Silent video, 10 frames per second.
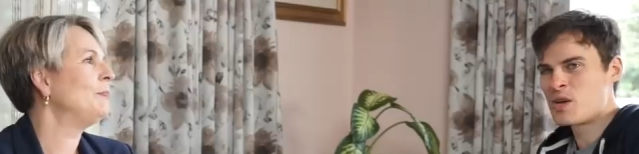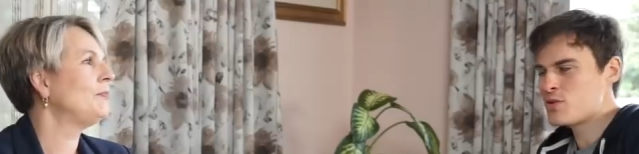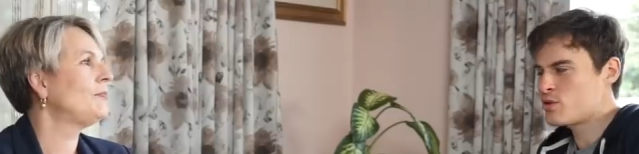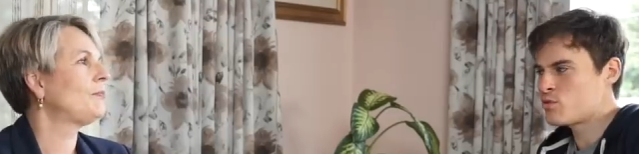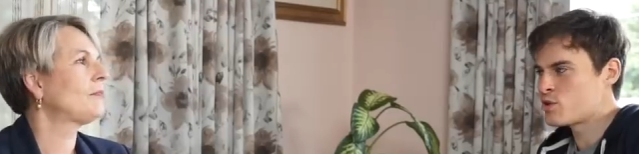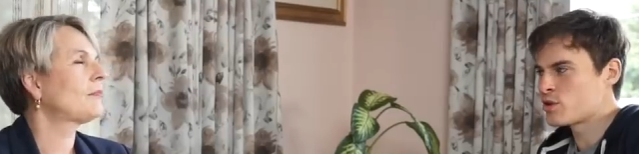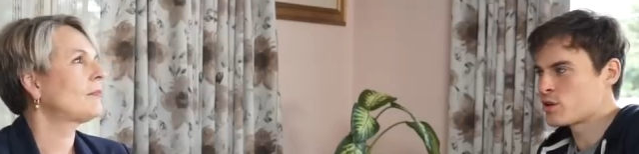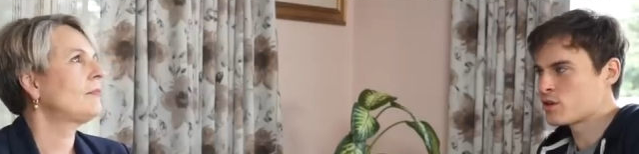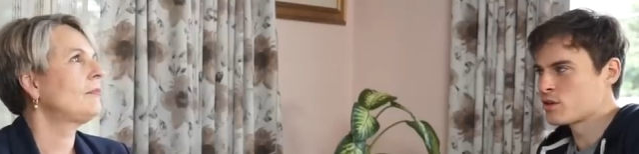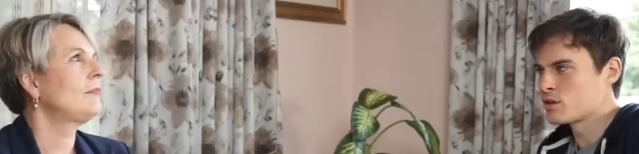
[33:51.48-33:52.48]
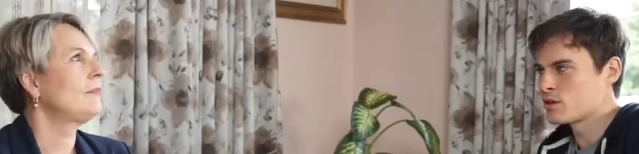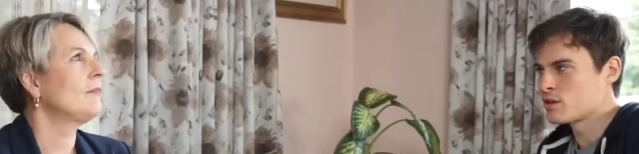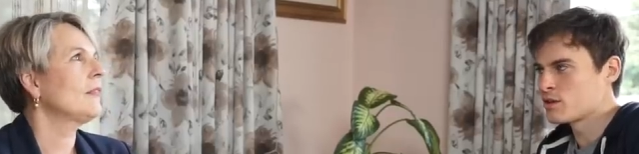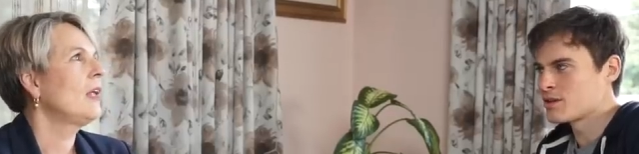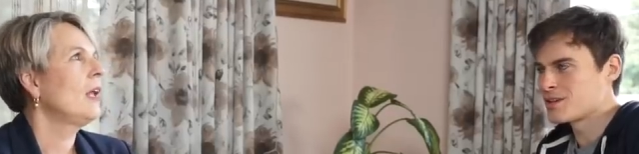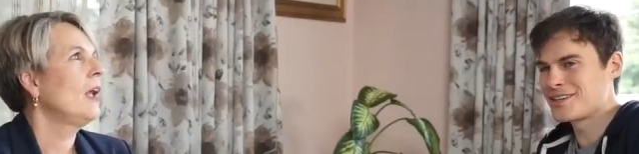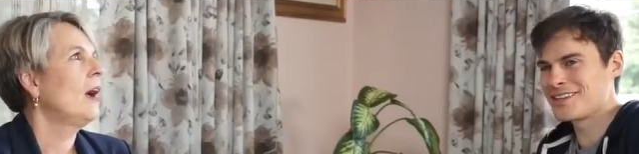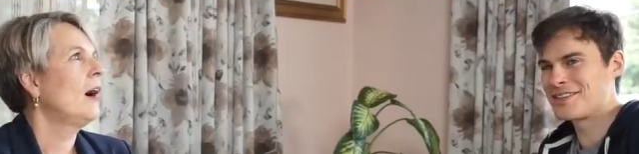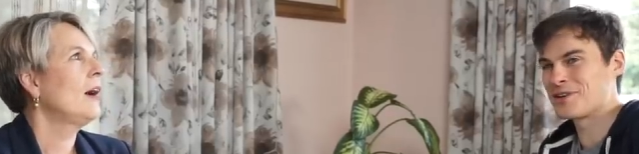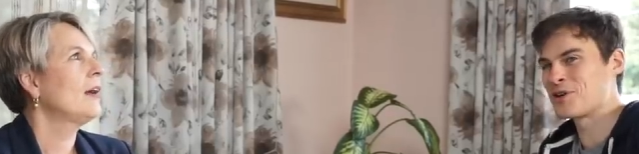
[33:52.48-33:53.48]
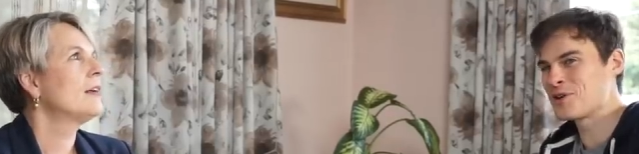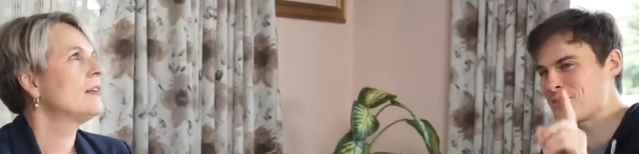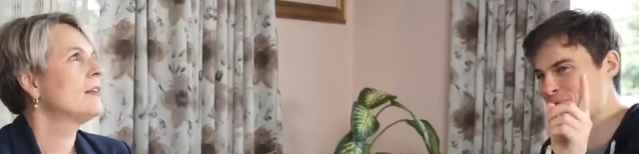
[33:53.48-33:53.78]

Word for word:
Speaker 1: miracle worker, the god he